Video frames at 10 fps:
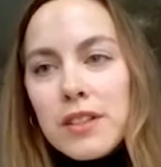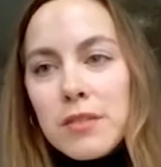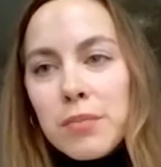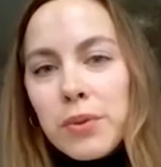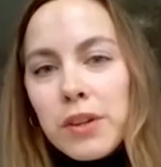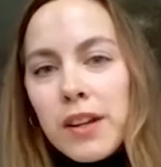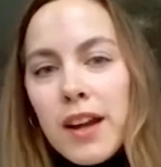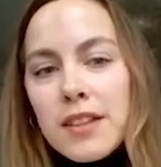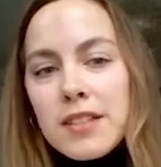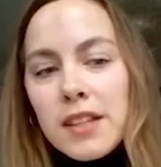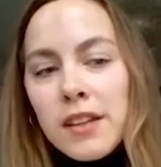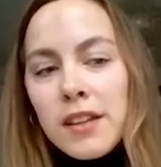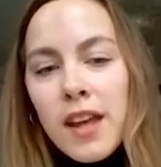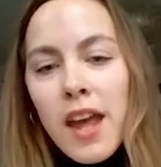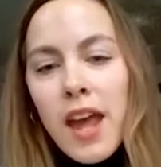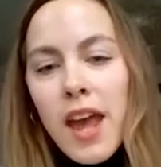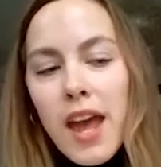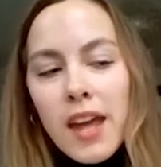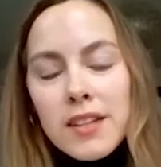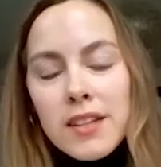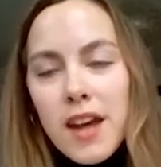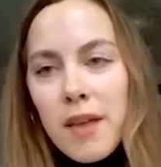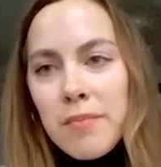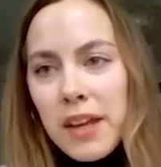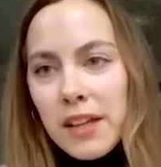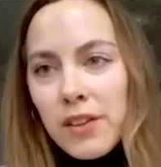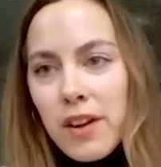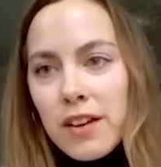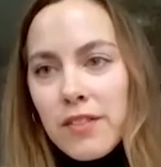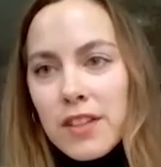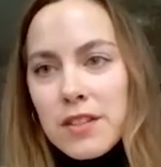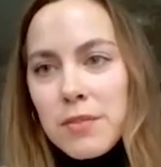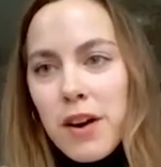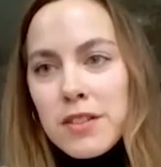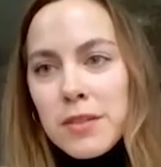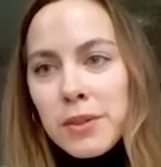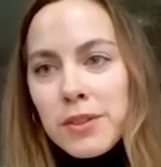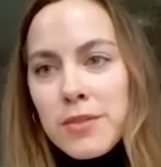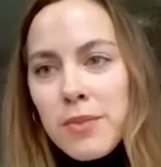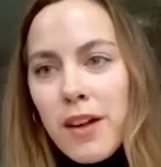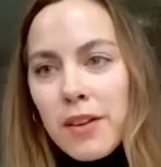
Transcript: supported us and made a lot of this possible as well.